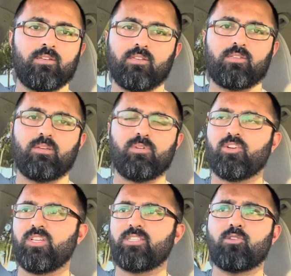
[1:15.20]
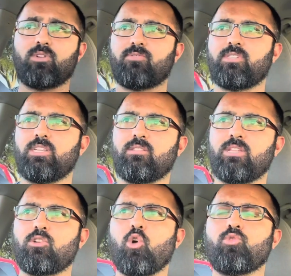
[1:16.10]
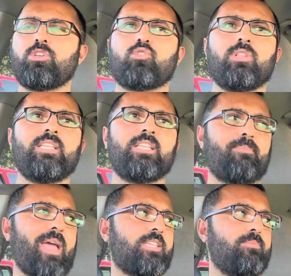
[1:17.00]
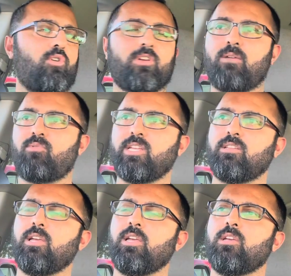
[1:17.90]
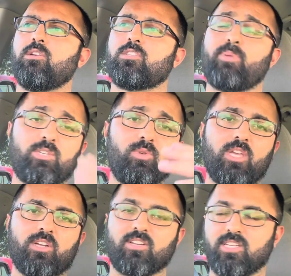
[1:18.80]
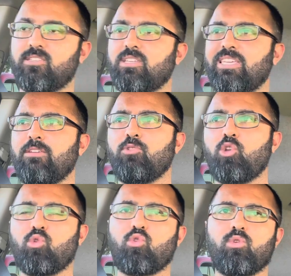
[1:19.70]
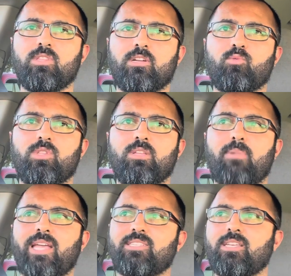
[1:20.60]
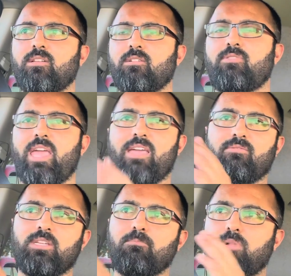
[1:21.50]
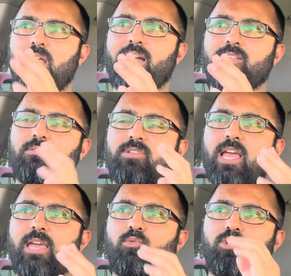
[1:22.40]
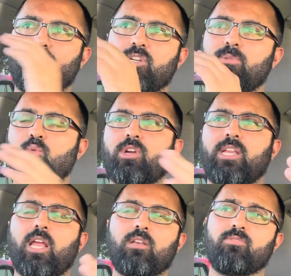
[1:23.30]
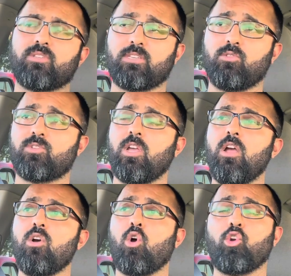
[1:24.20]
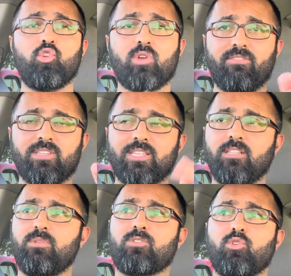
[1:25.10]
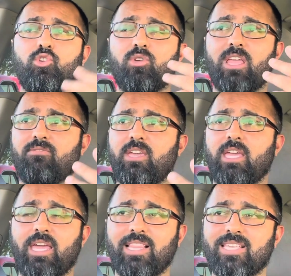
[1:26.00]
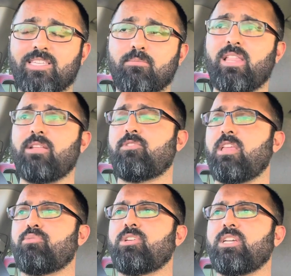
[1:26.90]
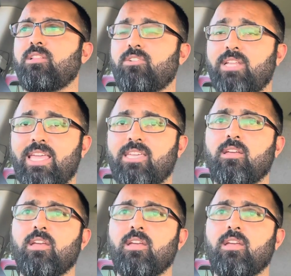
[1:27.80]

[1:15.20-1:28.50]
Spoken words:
Similarly, it's no different than coaching or leading a basketball camp, right? Especially with the younger kids. If you don't go in there with the mindset of having blocks of time where you're going to be working on different skills, or you don't have a syllabus, or you don't have a lesson plan for that particular day,